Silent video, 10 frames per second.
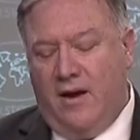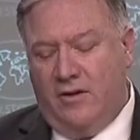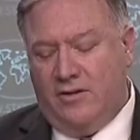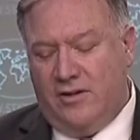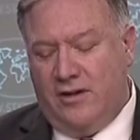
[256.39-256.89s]

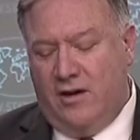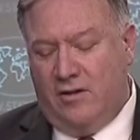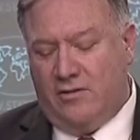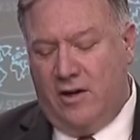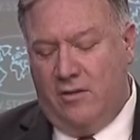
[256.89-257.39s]
And the
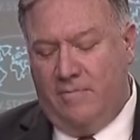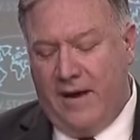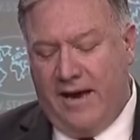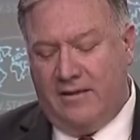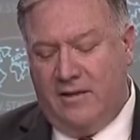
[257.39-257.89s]
IRGC
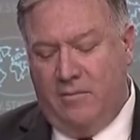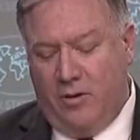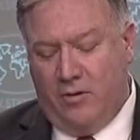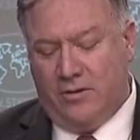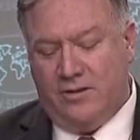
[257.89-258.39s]
also backs
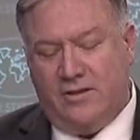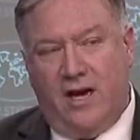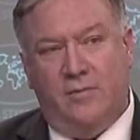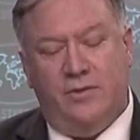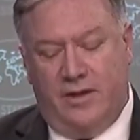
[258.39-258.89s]
the
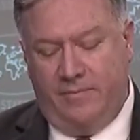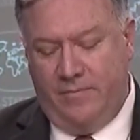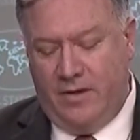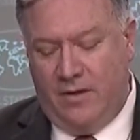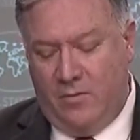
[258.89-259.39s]
murderous Assad
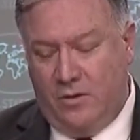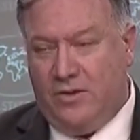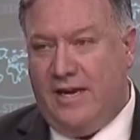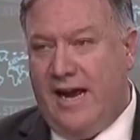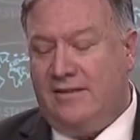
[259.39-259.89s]
regime,
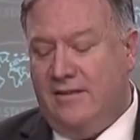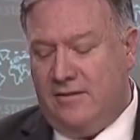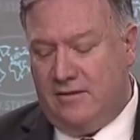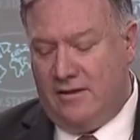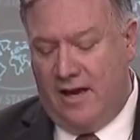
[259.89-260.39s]
which
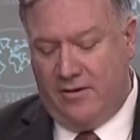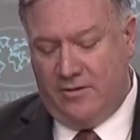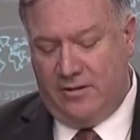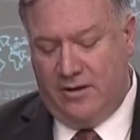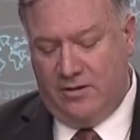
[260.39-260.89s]
gasses and
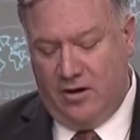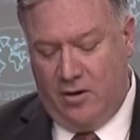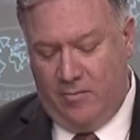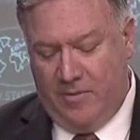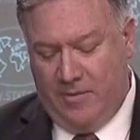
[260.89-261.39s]
slaughters
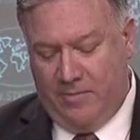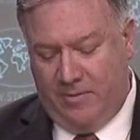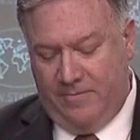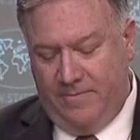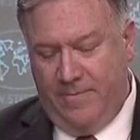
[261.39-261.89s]
its own
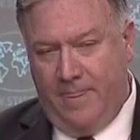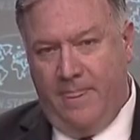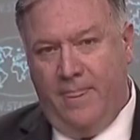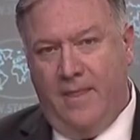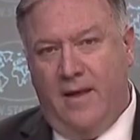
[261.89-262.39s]
people.
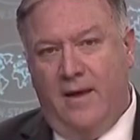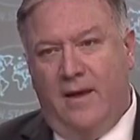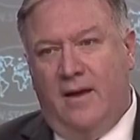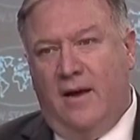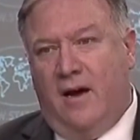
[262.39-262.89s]

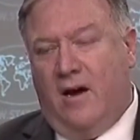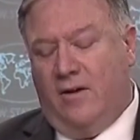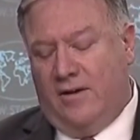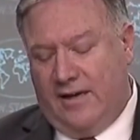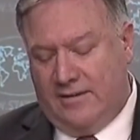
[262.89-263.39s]

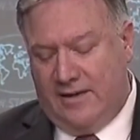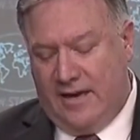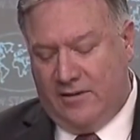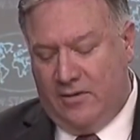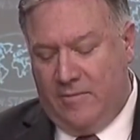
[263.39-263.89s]
Our
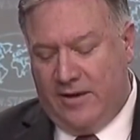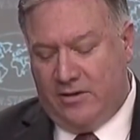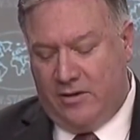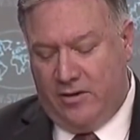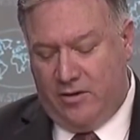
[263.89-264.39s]

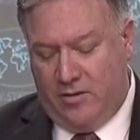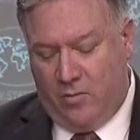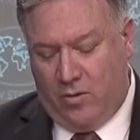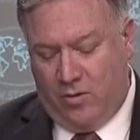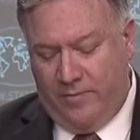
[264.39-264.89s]
designation makes
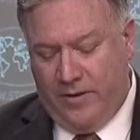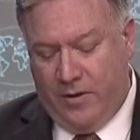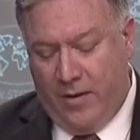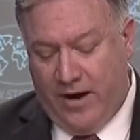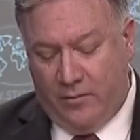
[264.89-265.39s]
clear to the
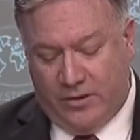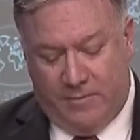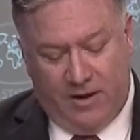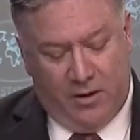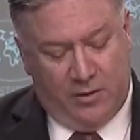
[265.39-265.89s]
world that the
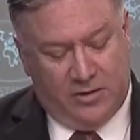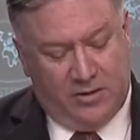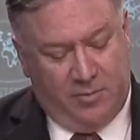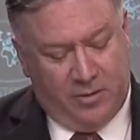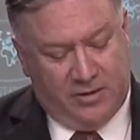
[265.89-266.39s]
Iranian regime not
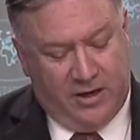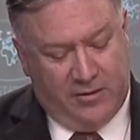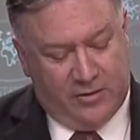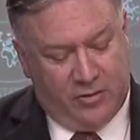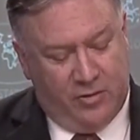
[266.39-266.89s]
only
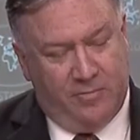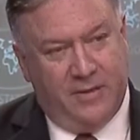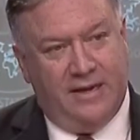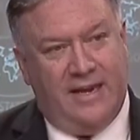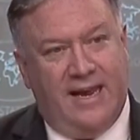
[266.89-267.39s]
supports terrorist
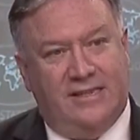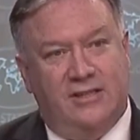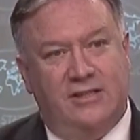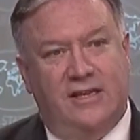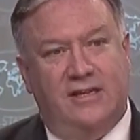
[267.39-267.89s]
groups, but
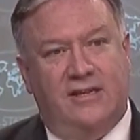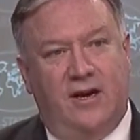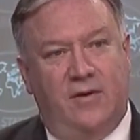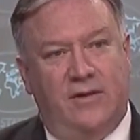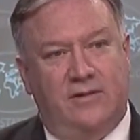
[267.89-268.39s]
engages
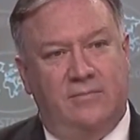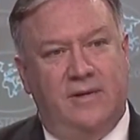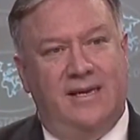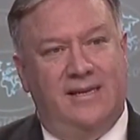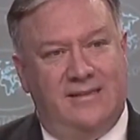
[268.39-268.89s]
in
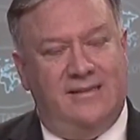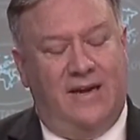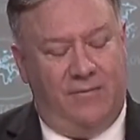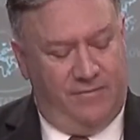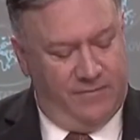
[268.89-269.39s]
terrorism
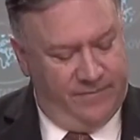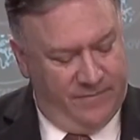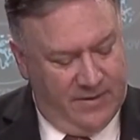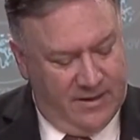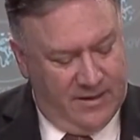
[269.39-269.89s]
itself.